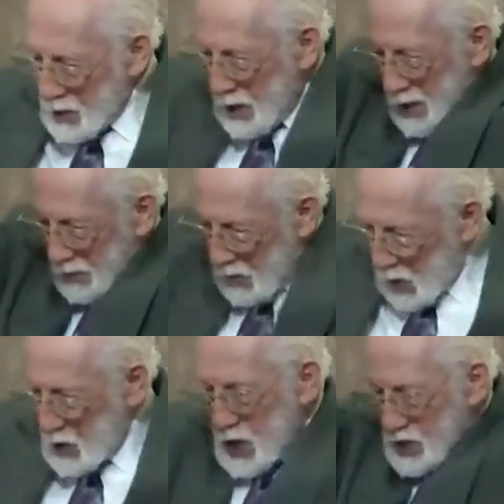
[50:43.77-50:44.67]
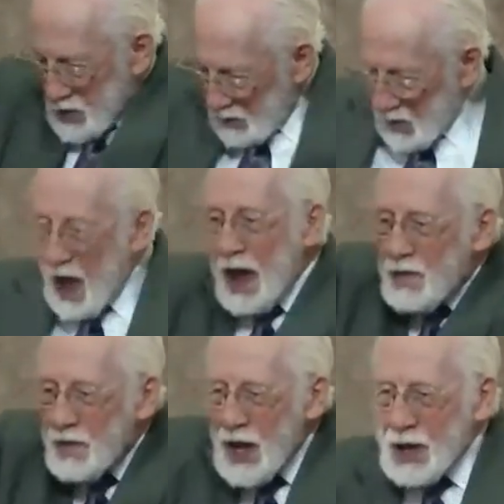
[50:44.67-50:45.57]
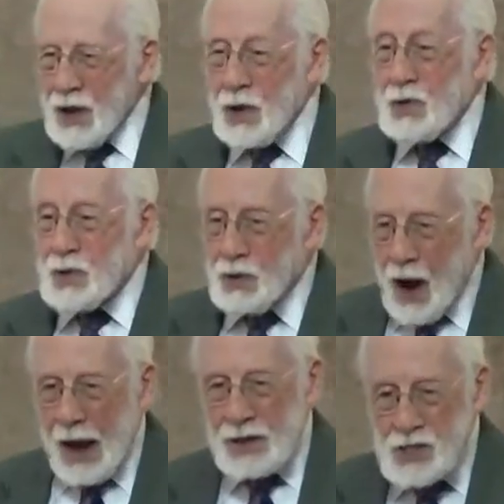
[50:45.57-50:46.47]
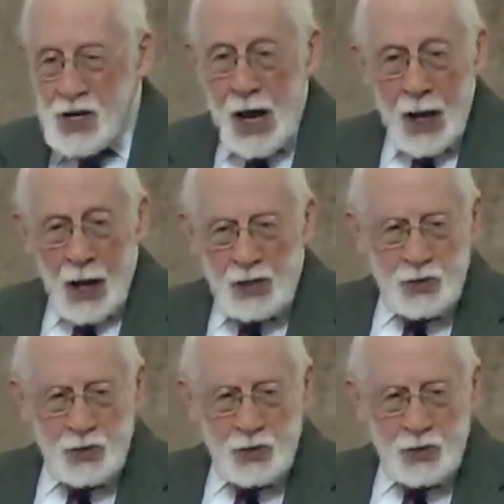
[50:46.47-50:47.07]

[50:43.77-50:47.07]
to the fullness of life in Christ. A